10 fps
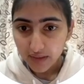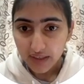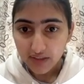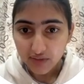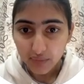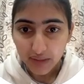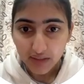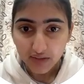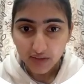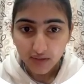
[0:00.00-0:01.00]

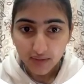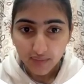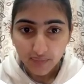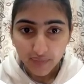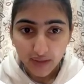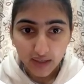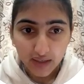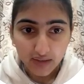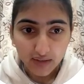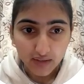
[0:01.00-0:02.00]
engagement,
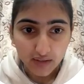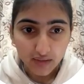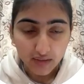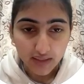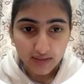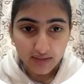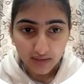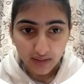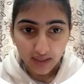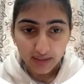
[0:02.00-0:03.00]
and the, let's
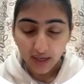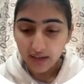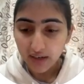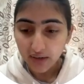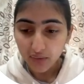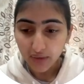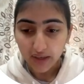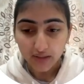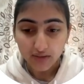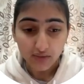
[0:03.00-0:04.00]
say our target
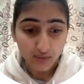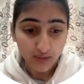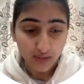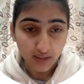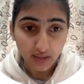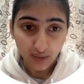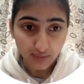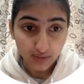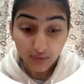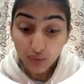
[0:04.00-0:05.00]
was
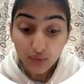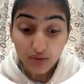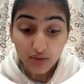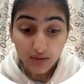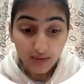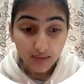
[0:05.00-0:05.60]
20,000 views,